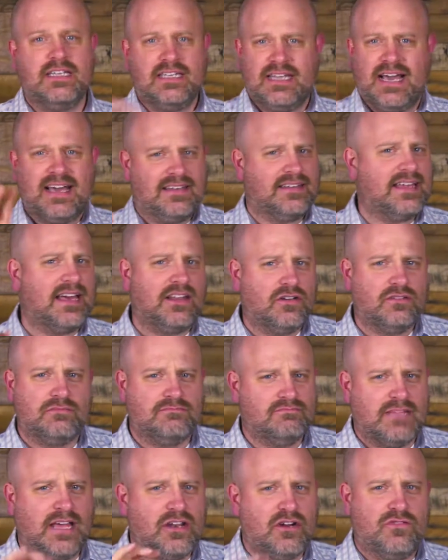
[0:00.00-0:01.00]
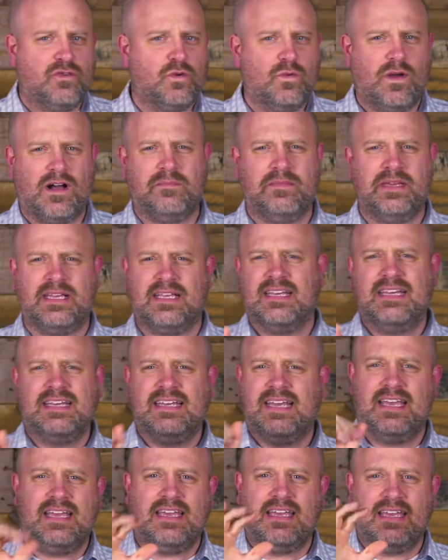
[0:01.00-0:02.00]
not overwhelming
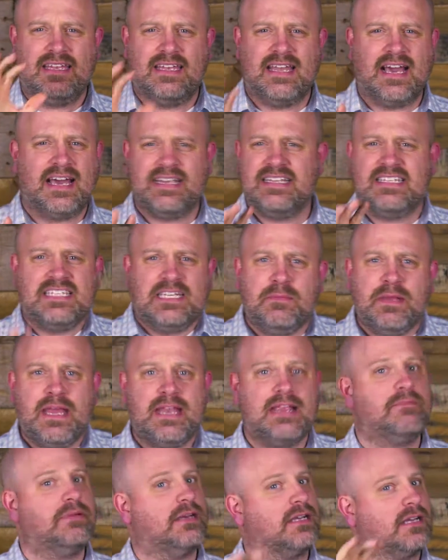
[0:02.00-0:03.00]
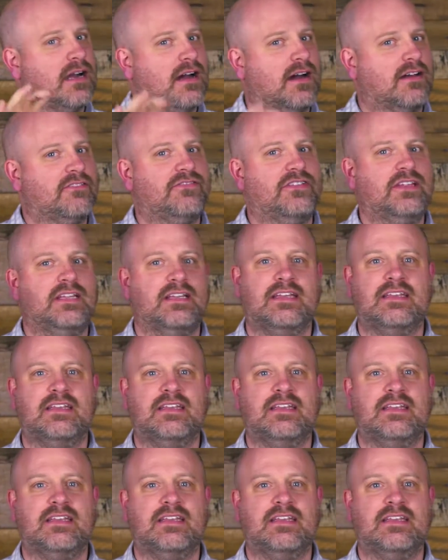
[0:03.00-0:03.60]
and not intimidating, but confident.